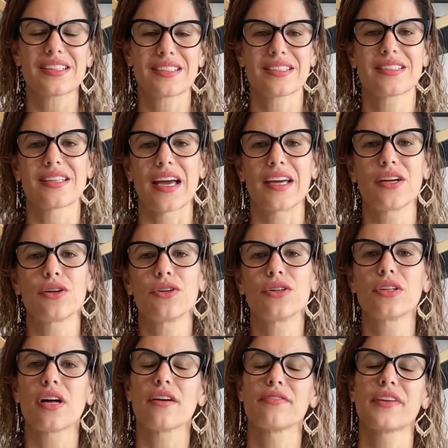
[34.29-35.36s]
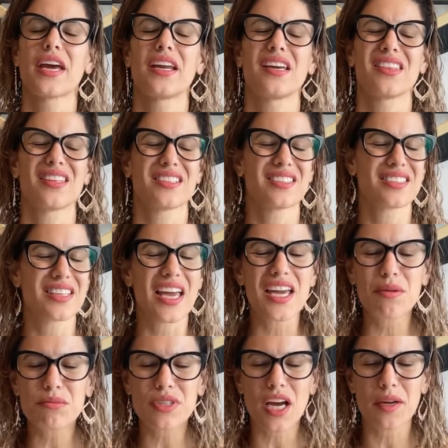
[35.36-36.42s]
cycle of getting the
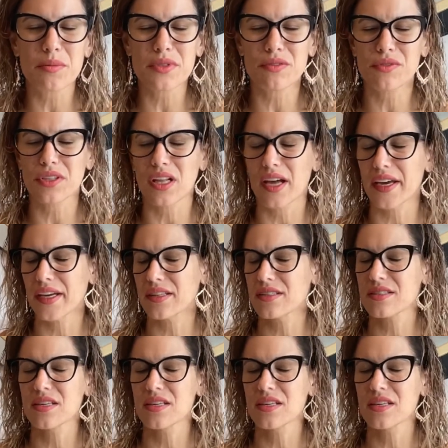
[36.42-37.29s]
same types of clients,